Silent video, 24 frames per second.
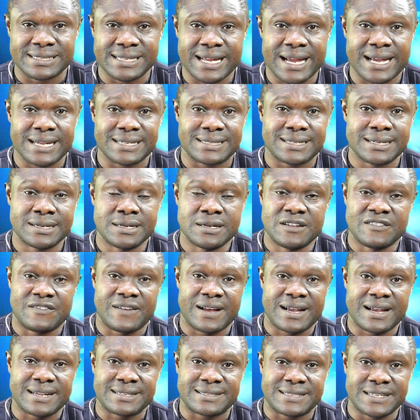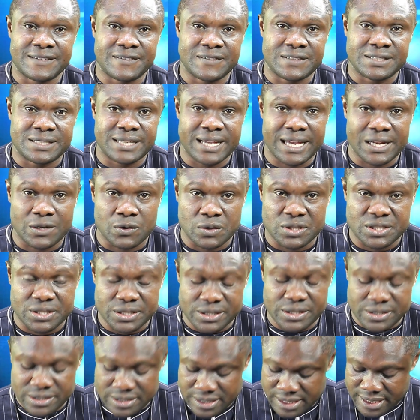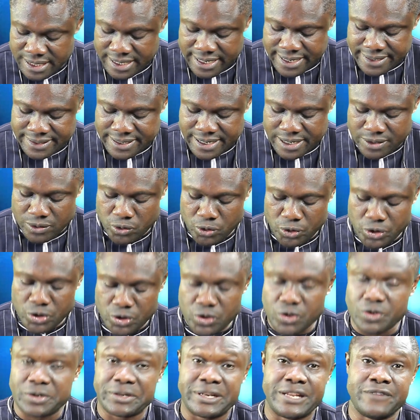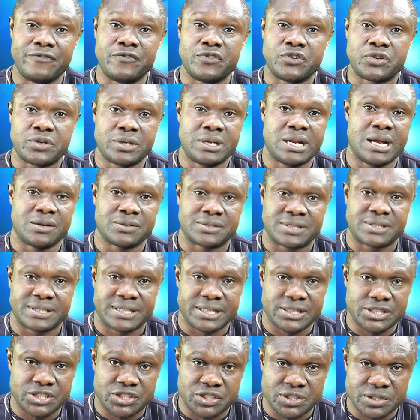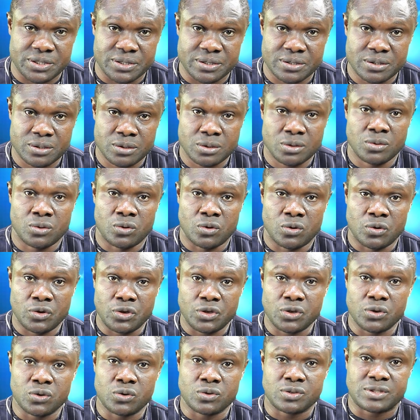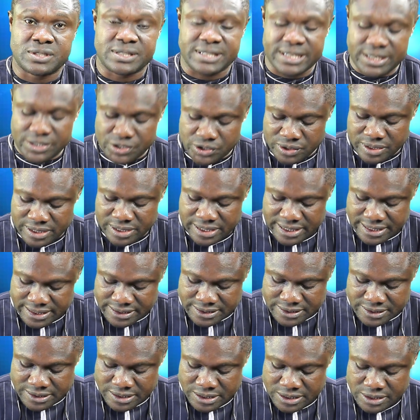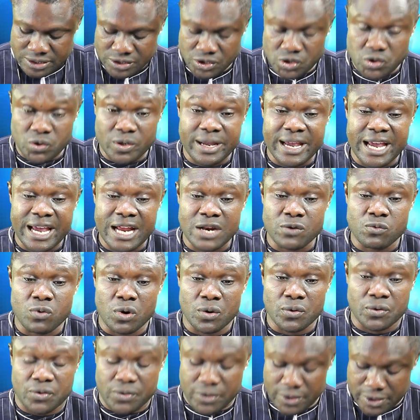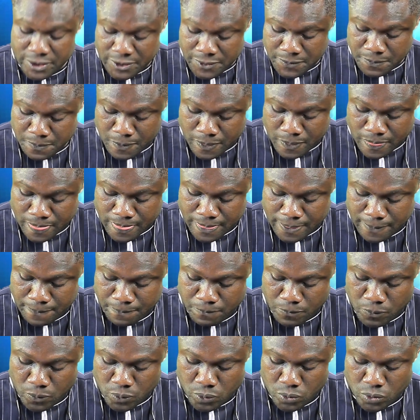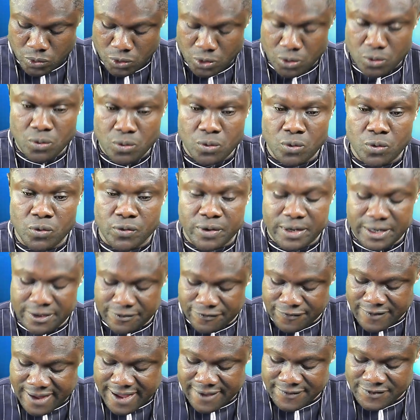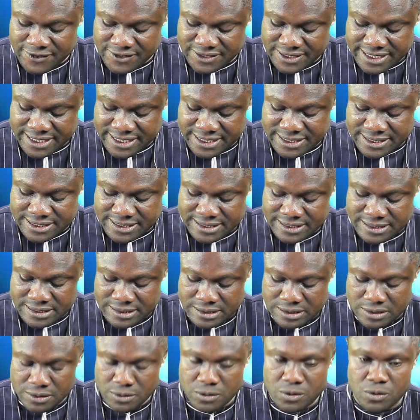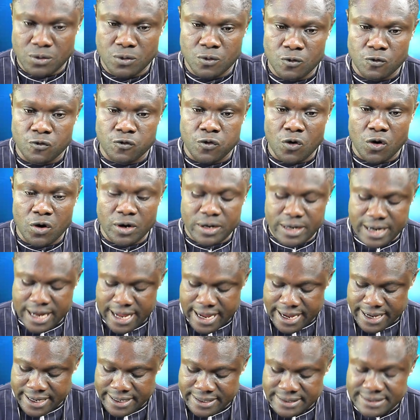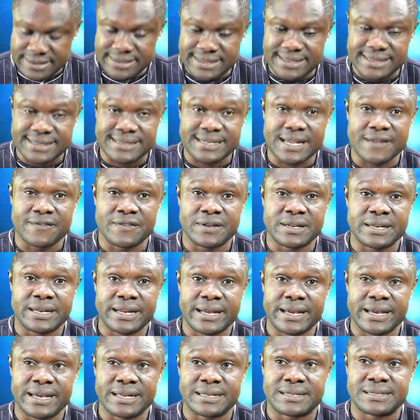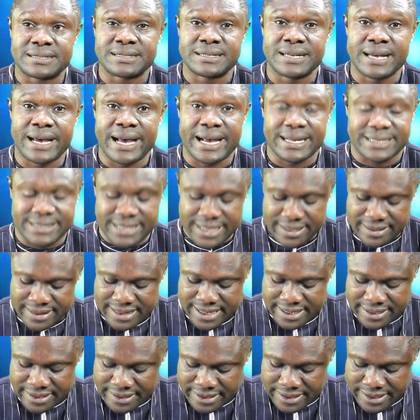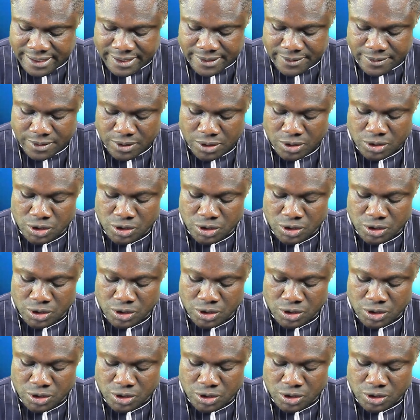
That is fire service headquarters. And then Uyo divisional station. Uyo station is 0813 356 4978. I take that again.